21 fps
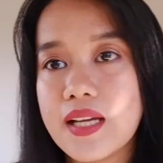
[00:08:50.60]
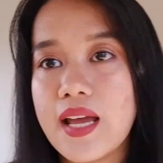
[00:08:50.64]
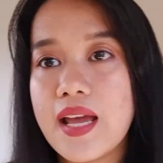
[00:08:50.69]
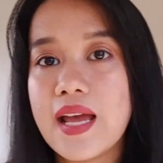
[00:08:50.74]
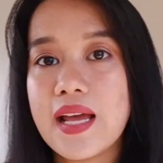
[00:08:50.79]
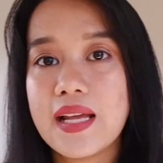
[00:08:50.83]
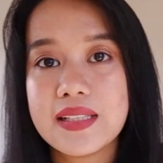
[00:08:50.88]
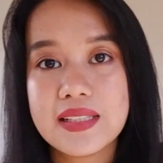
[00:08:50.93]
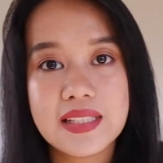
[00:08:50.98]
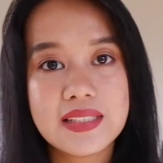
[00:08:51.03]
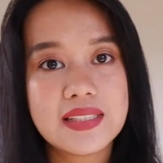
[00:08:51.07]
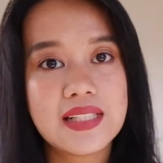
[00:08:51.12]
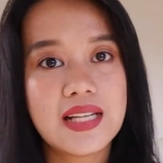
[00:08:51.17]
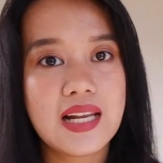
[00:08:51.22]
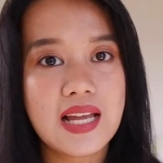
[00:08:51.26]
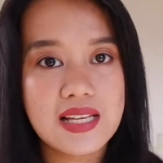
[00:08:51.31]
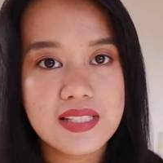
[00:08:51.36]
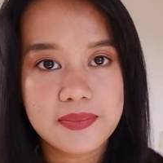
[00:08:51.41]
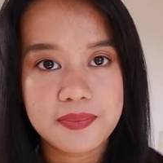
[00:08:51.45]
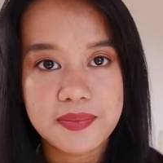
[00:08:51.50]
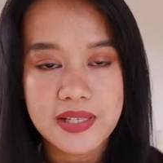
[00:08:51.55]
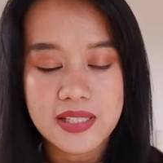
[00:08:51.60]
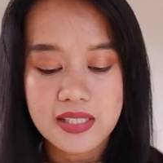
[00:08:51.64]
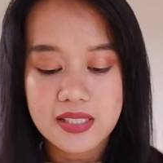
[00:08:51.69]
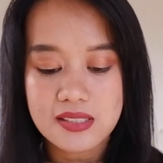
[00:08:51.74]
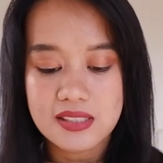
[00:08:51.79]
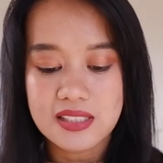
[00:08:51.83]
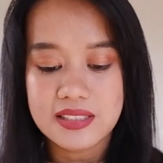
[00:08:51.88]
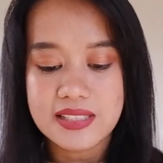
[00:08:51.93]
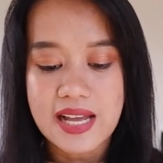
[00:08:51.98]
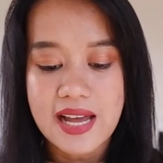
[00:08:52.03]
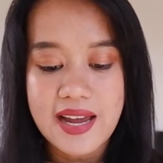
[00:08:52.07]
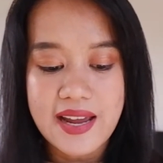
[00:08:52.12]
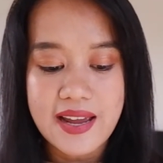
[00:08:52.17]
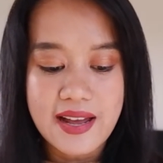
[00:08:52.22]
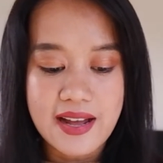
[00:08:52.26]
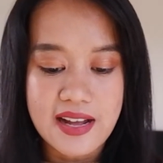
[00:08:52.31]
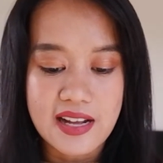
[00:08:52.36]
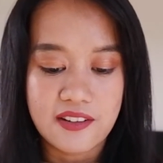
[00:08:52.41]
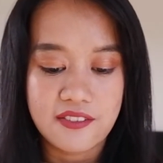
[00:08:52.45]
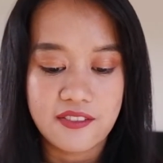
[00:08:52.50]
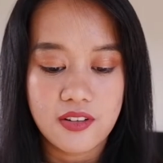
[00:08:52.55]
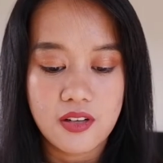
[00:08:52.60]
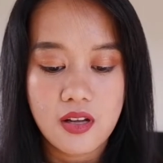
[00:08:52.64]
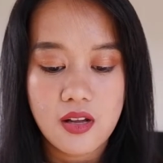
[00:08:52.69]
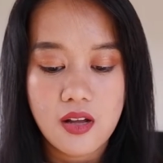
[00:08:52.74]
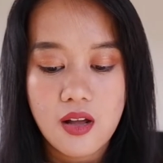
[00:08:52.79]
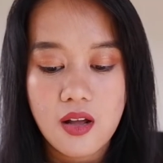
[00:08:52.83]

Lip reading: And then the last products that I have